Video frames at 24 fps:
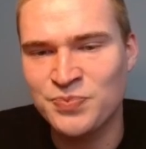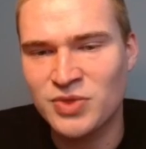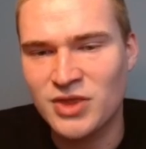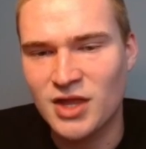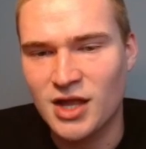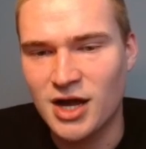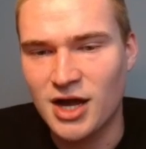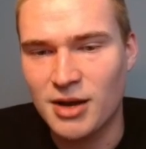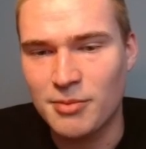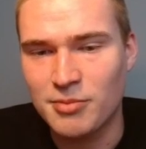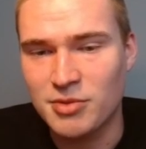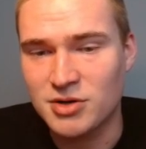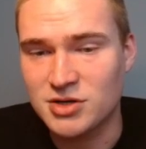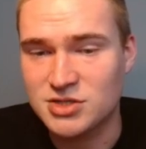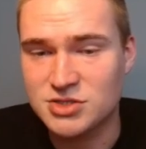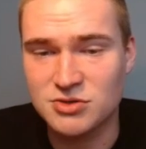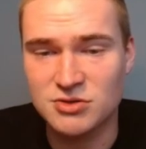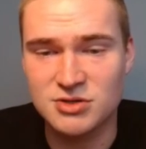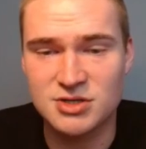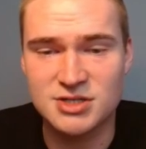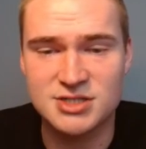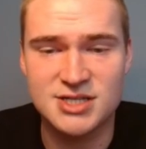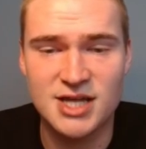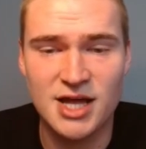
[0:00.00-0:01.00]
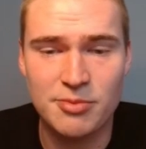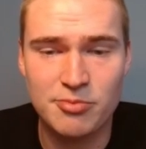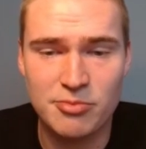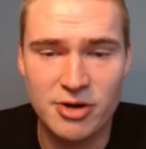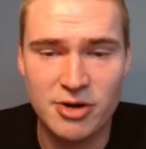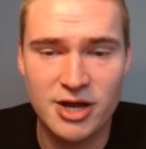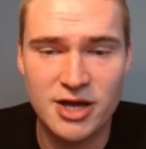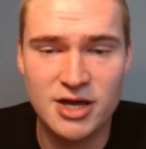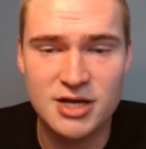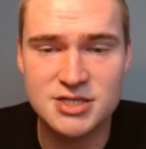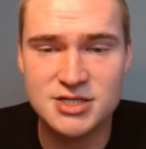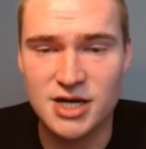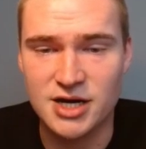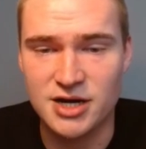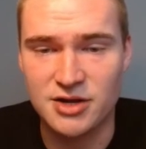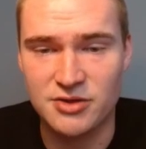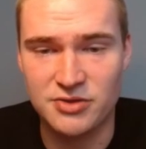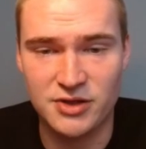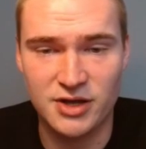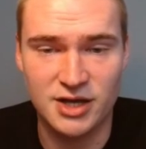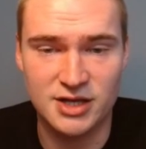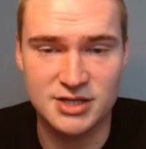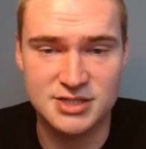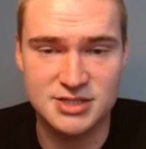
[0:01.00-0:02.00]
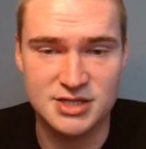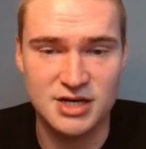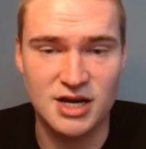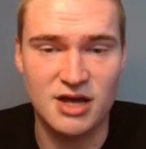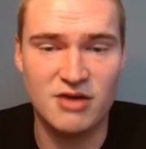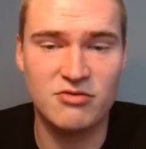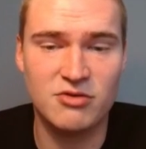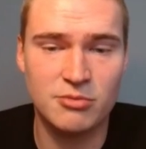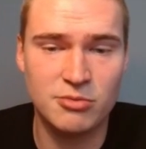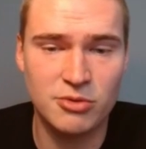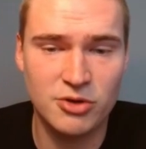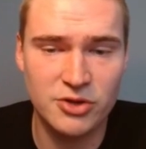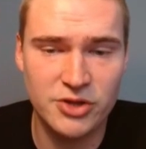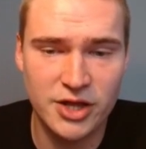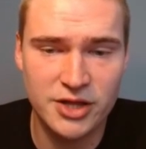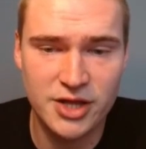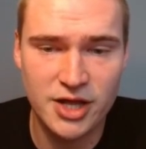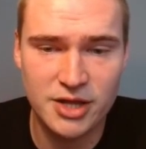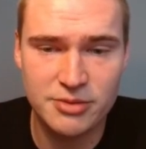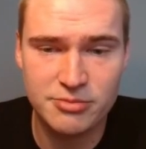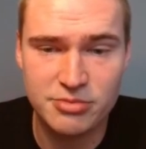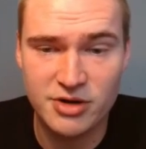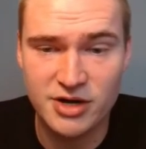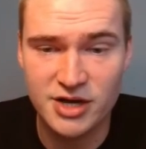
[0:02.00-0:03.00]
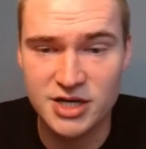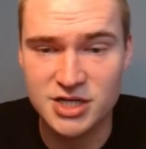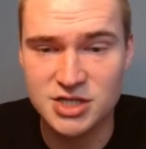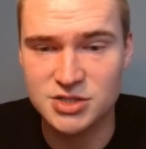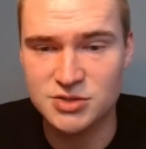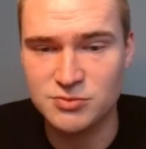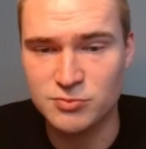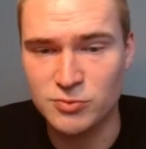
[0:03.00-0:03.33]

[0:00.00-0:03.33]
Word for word: uh, but as soon as that breaks, and I think it's inevitable that that breaks,